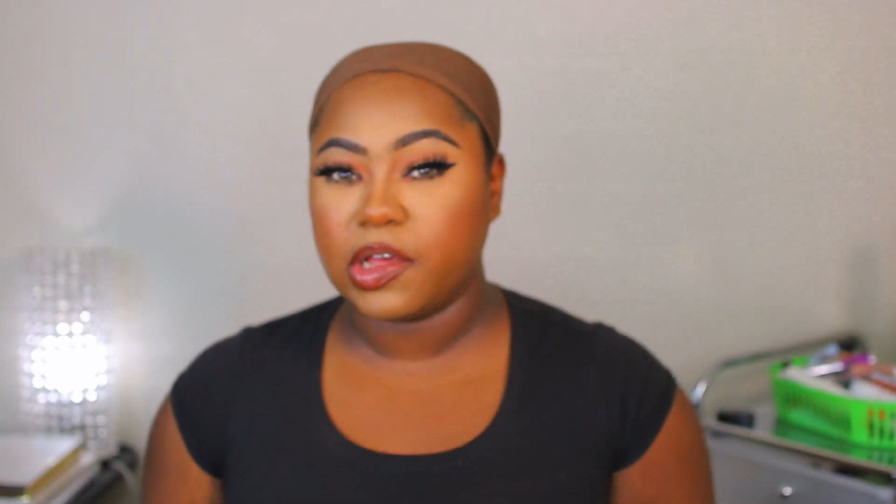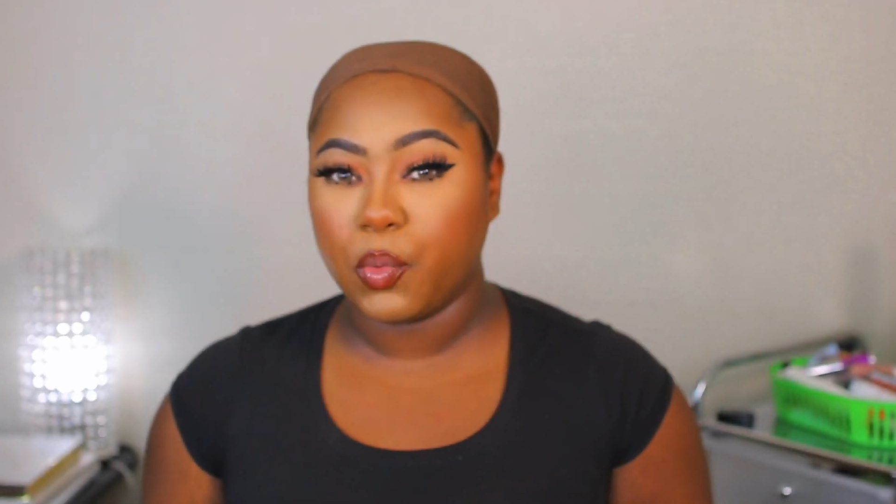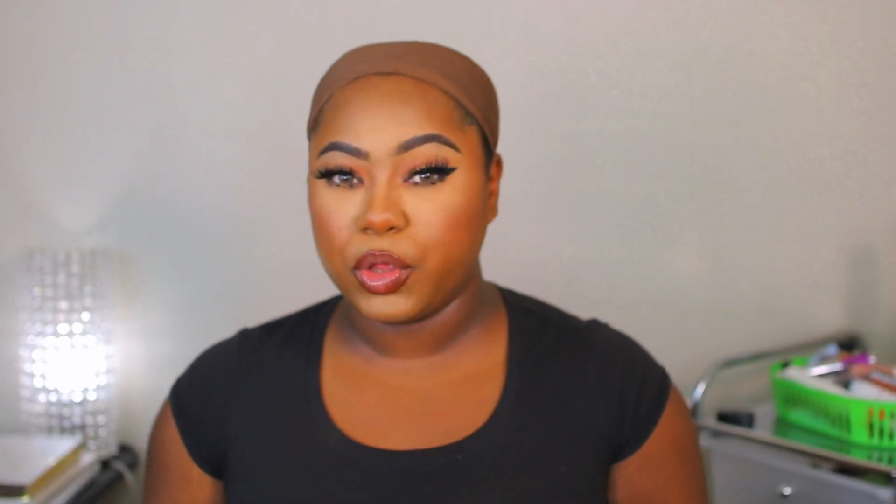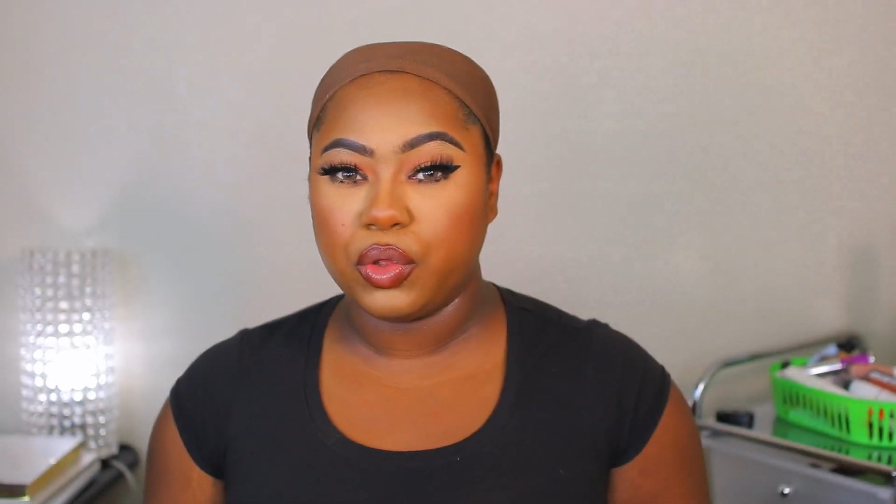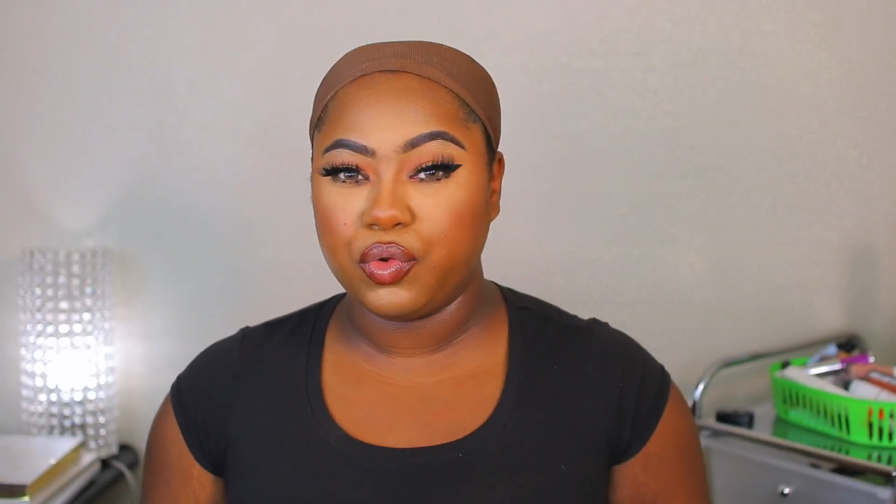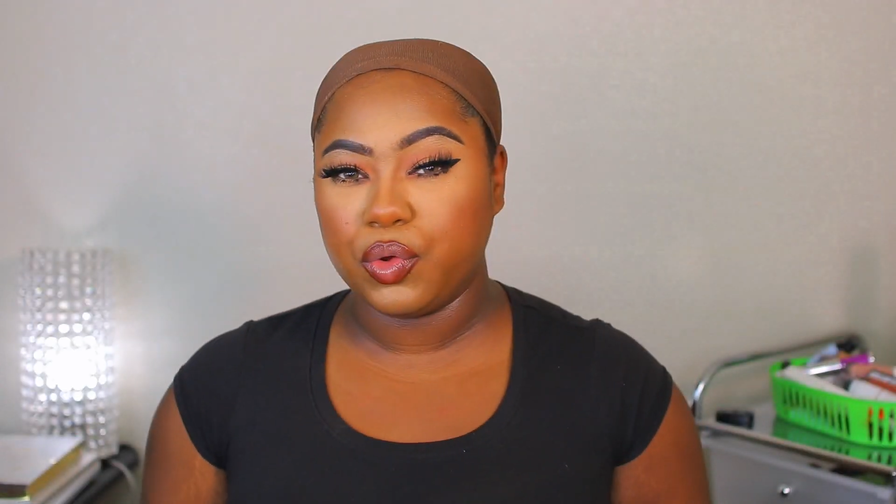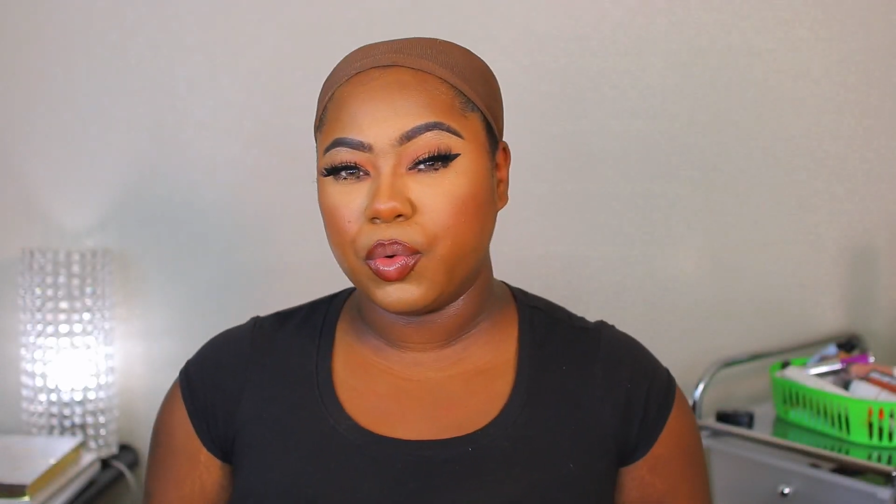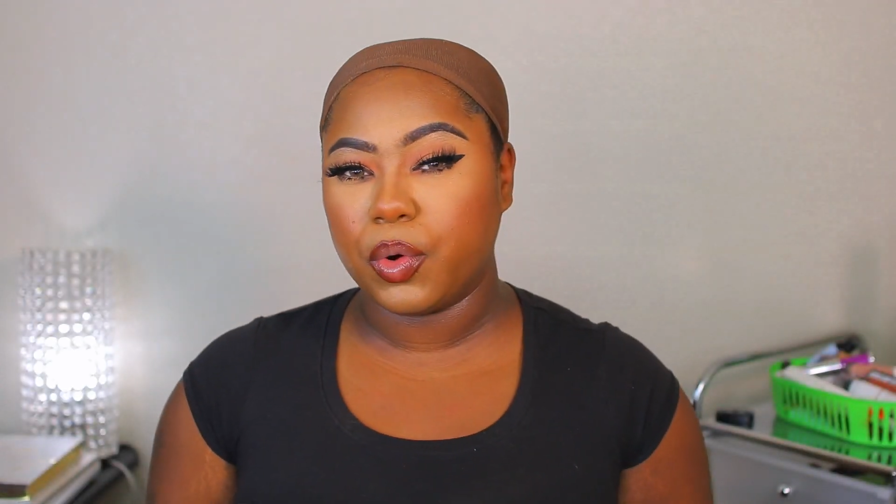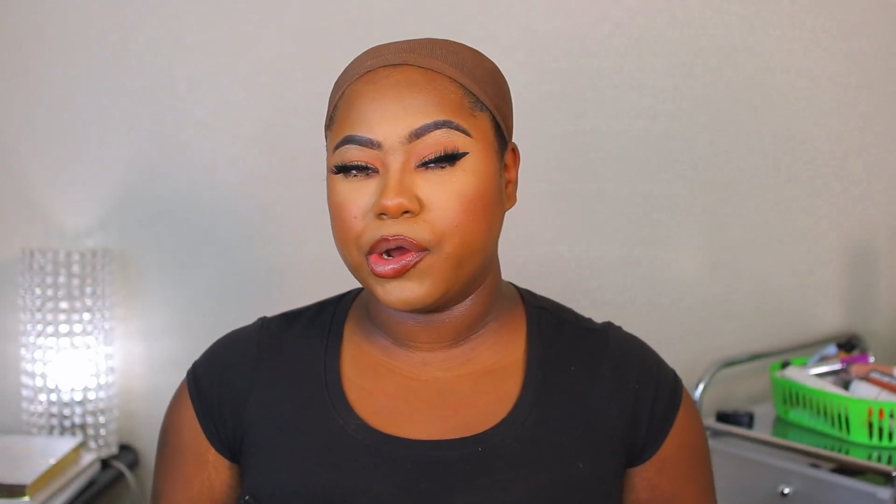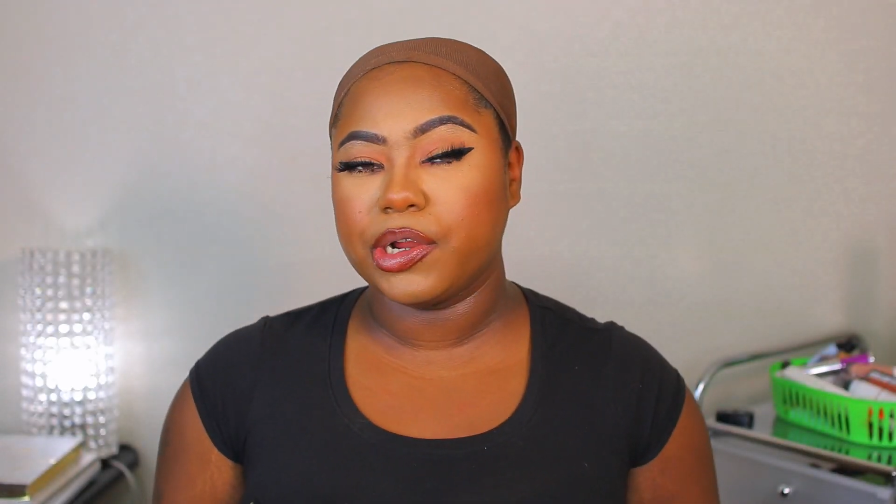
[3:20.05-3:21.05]
so when you
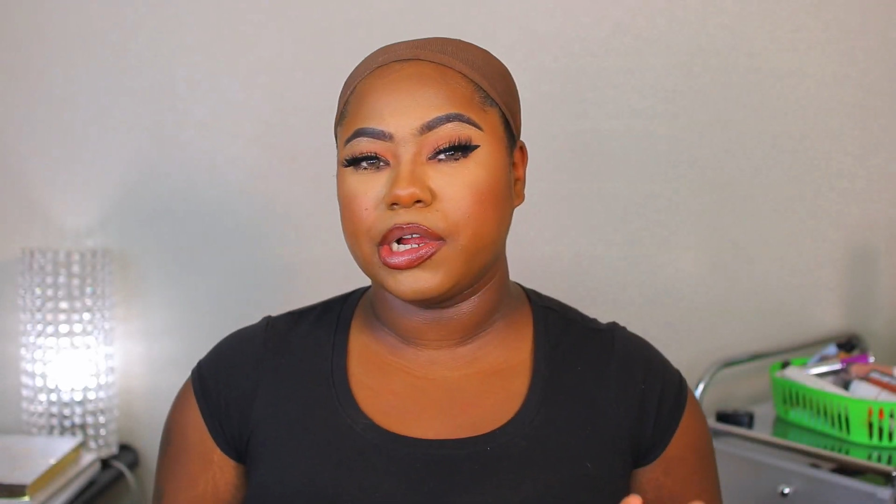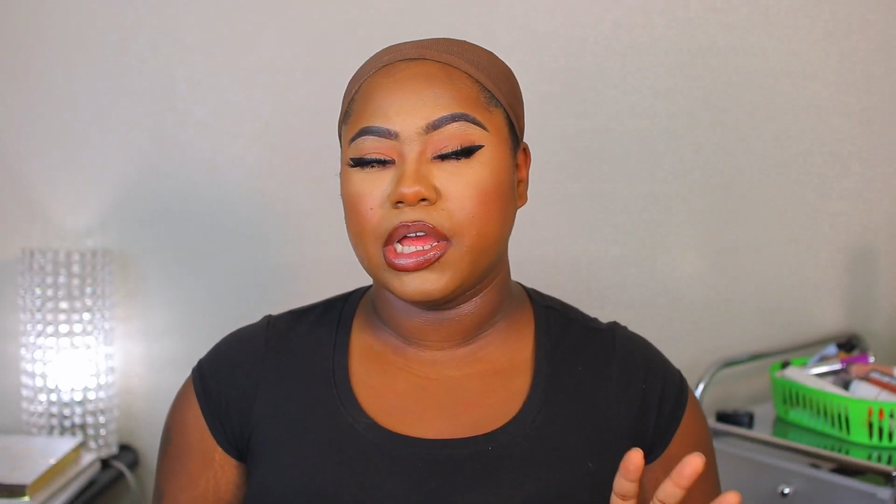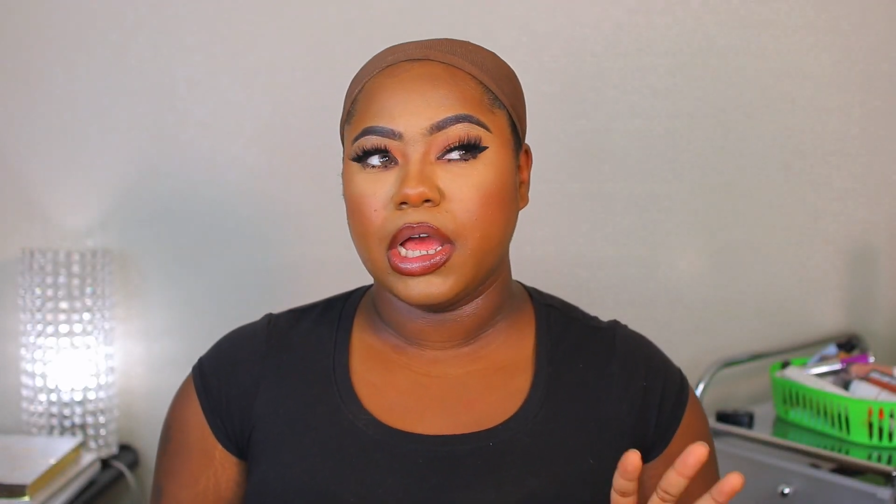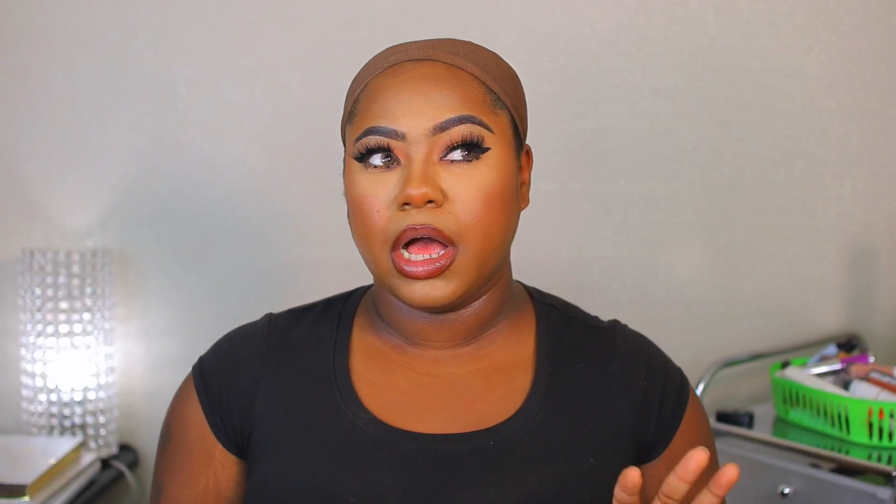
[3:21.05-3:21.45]
do order